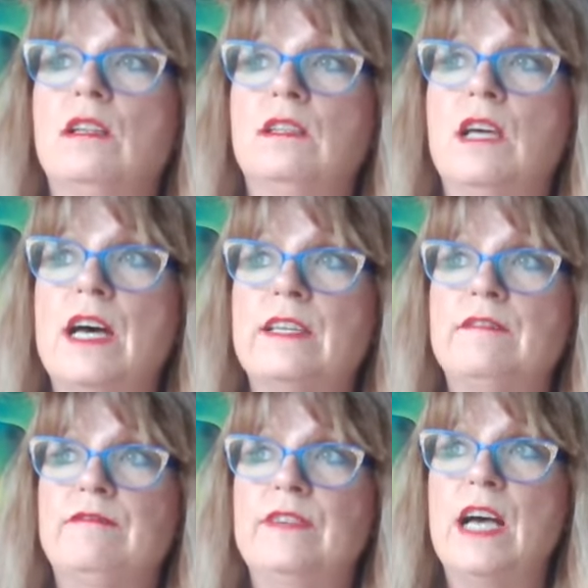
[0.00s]
a lot
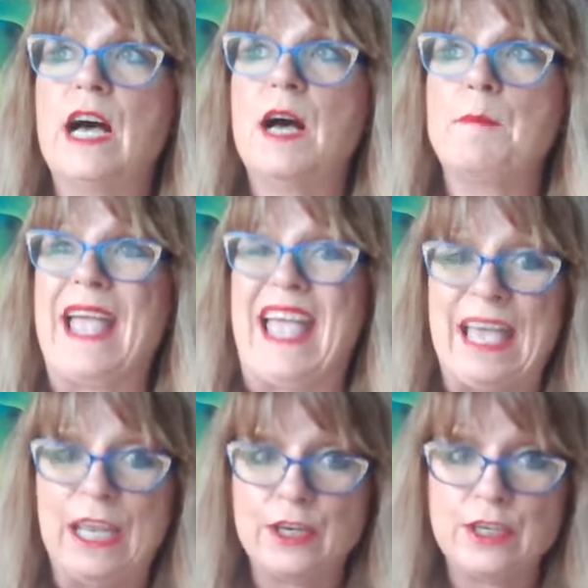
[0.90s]
of um,
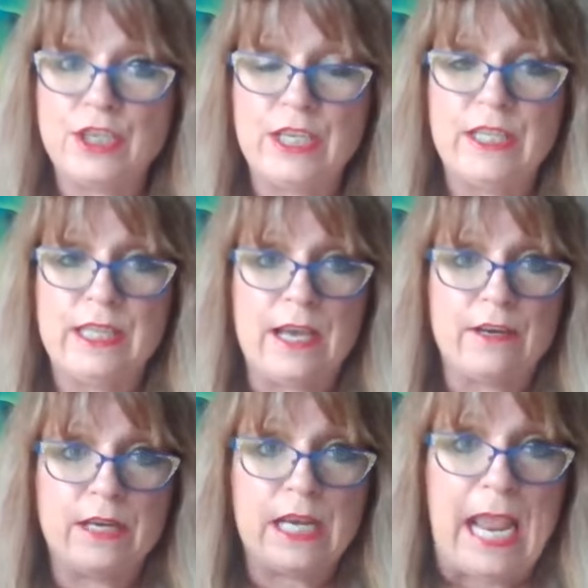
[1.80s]
energy
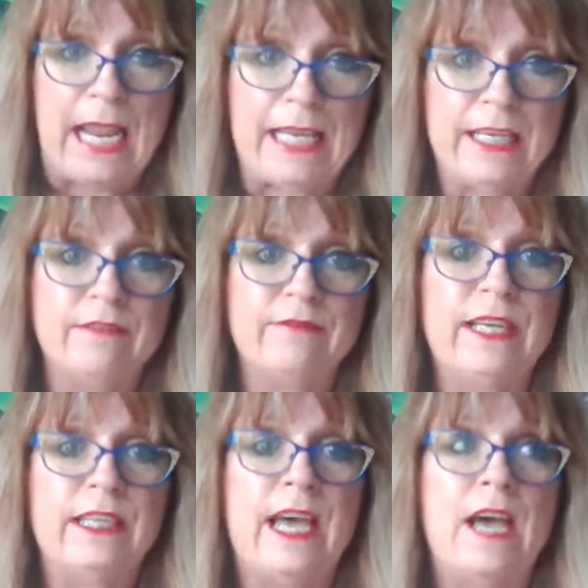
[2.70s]
that are negative
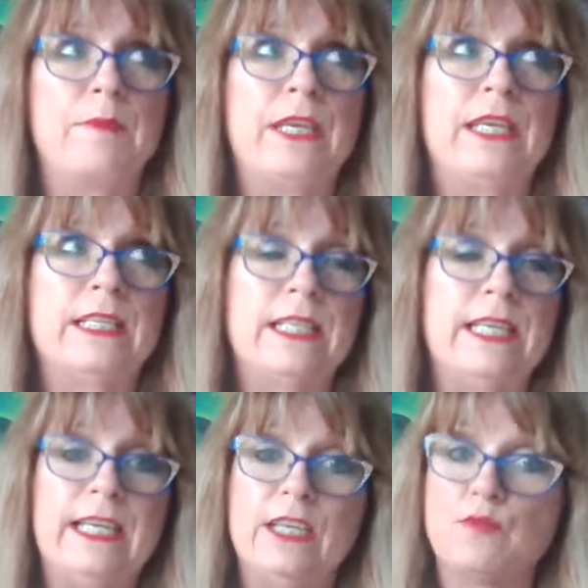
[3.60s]
and that because
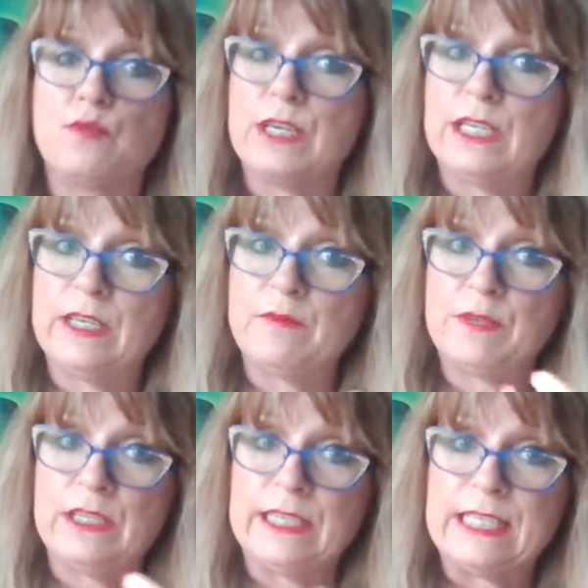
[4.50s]
it could really,
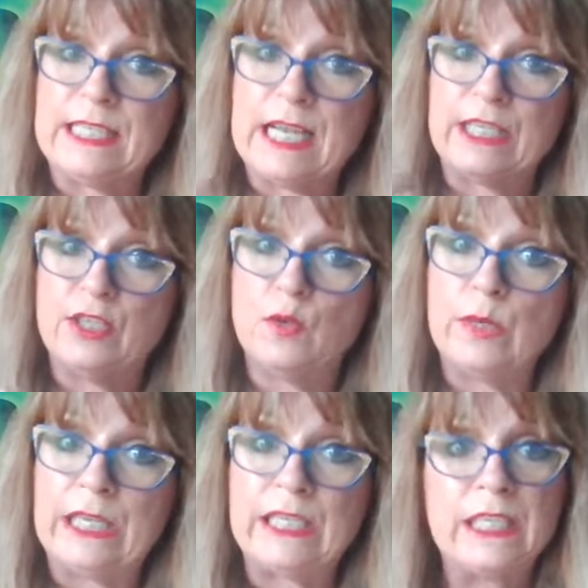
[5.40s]
really suck you
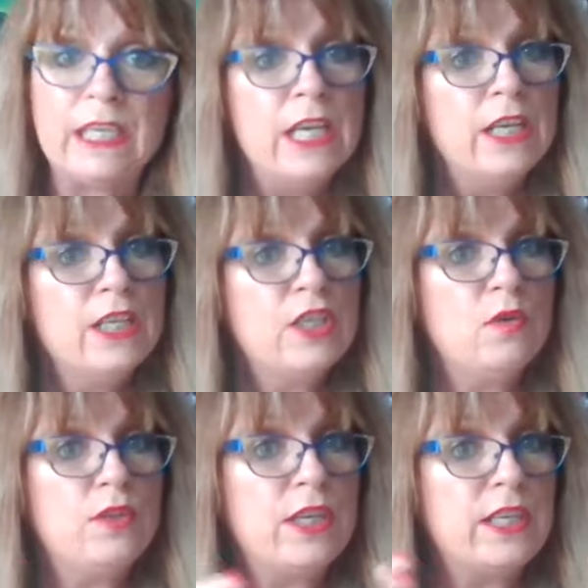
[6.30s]
in.
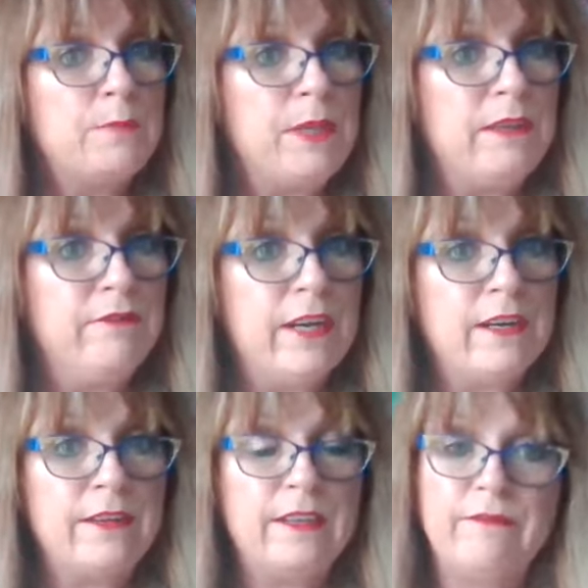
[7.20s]
So just be
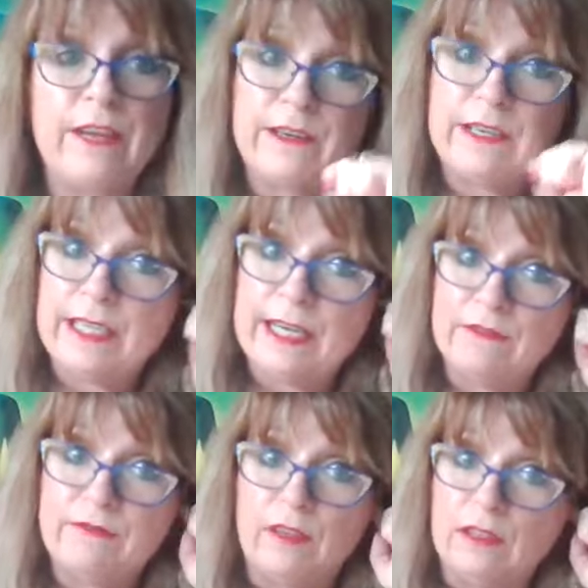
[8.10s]
very, very
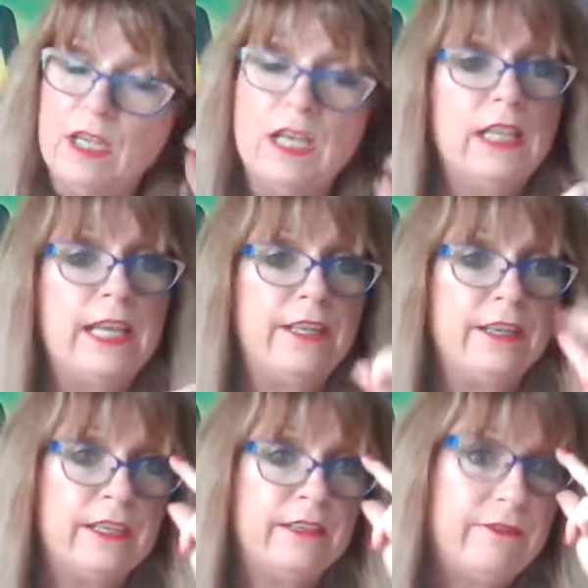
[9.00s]
careful. Like
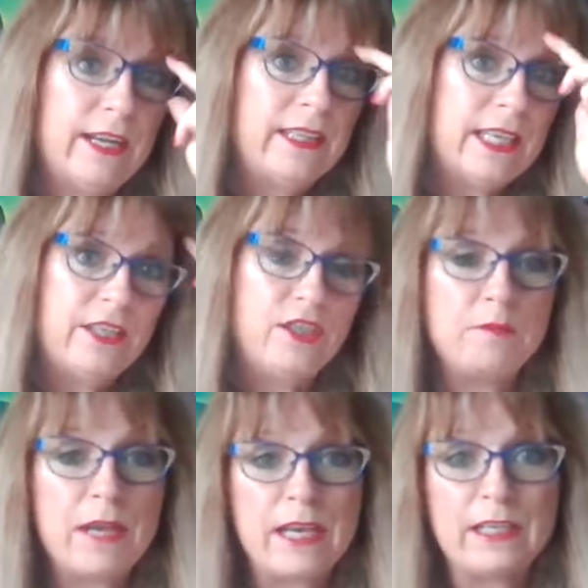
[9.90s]
you're going to find that
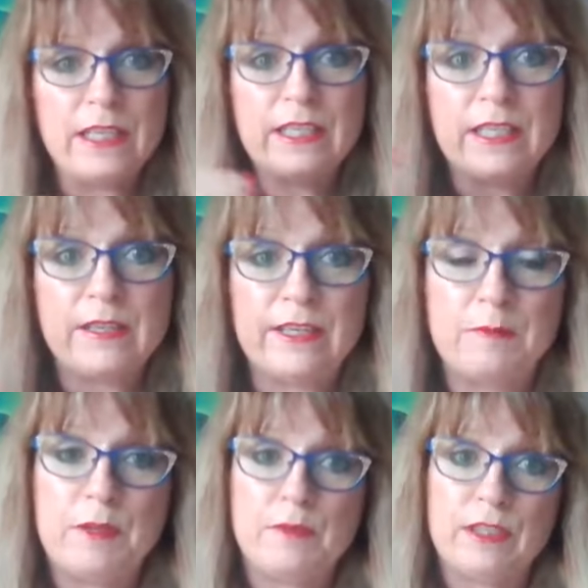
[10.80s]
humanity is going
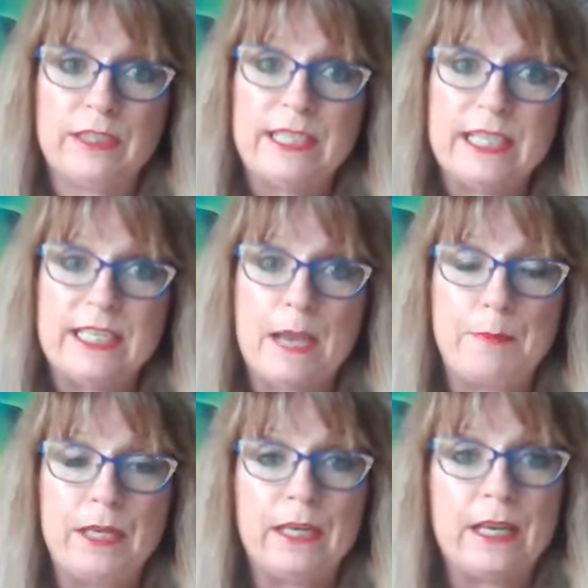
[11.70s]
to be really
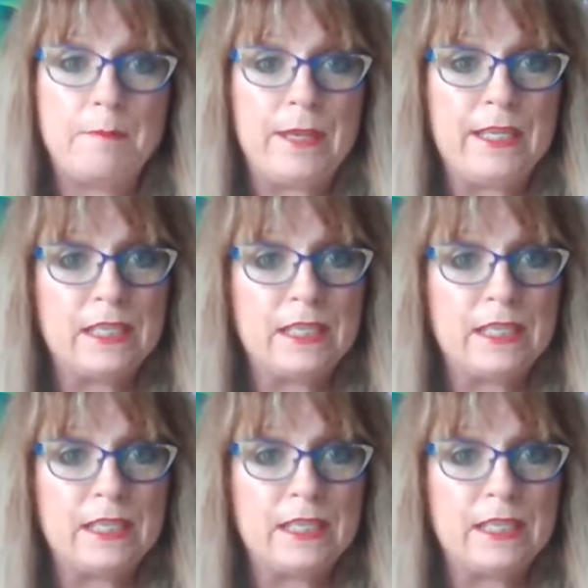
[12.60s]
stepping it up.